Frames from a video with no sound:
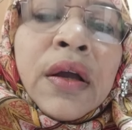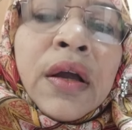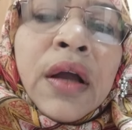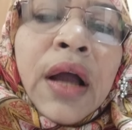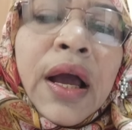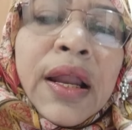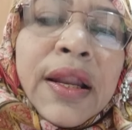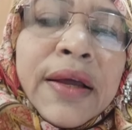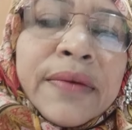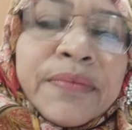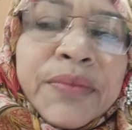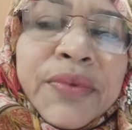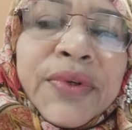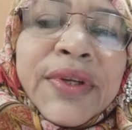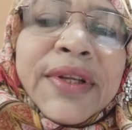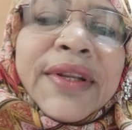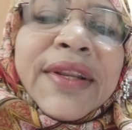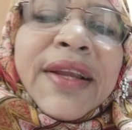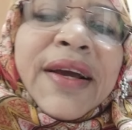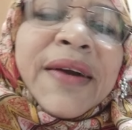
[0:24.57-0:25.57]

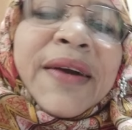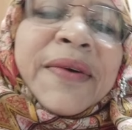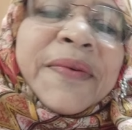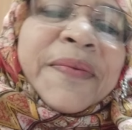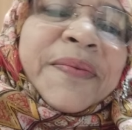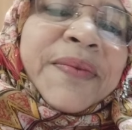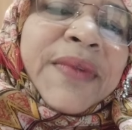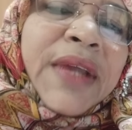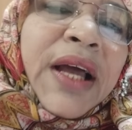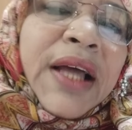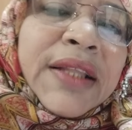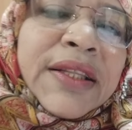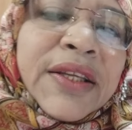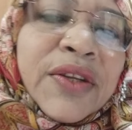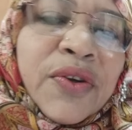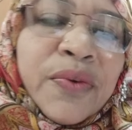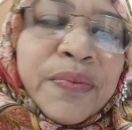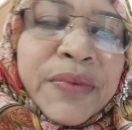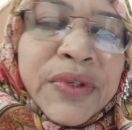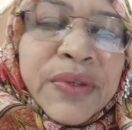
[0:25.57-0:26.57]
Alhamdulillah. At the
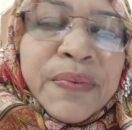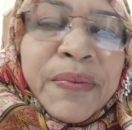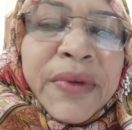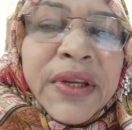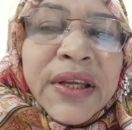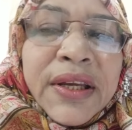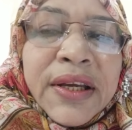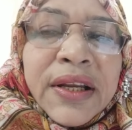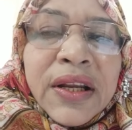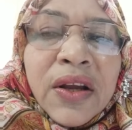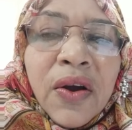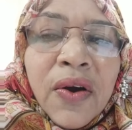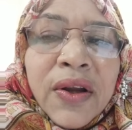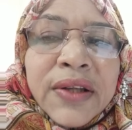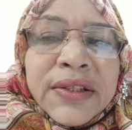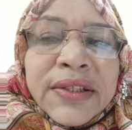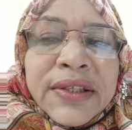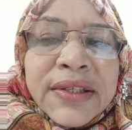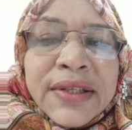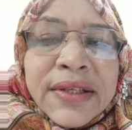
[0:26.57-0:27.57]
Women's Medical
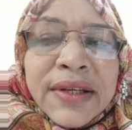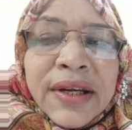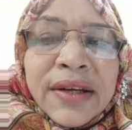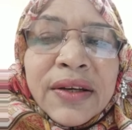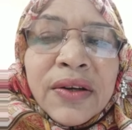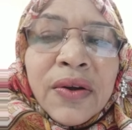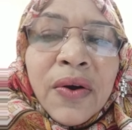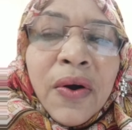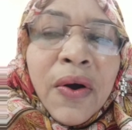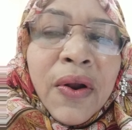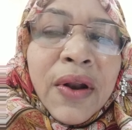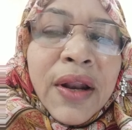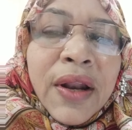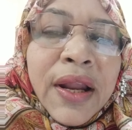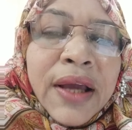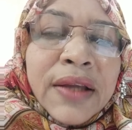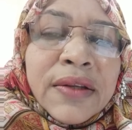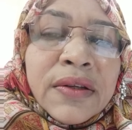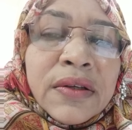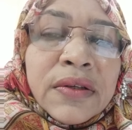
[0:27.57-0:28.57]
College start
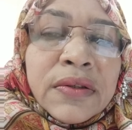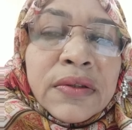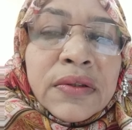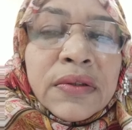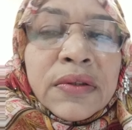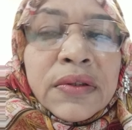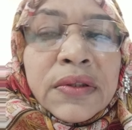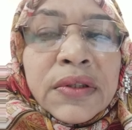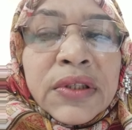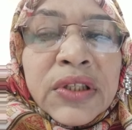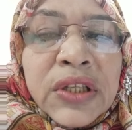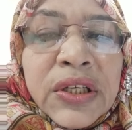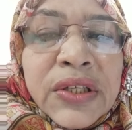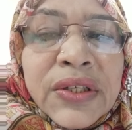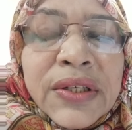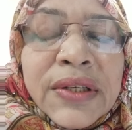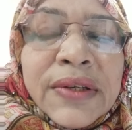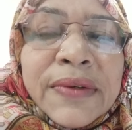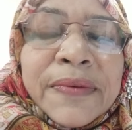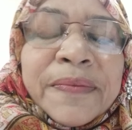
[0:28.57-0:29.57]
online
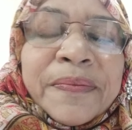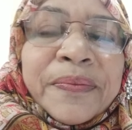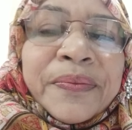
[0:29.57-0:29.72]
teaching.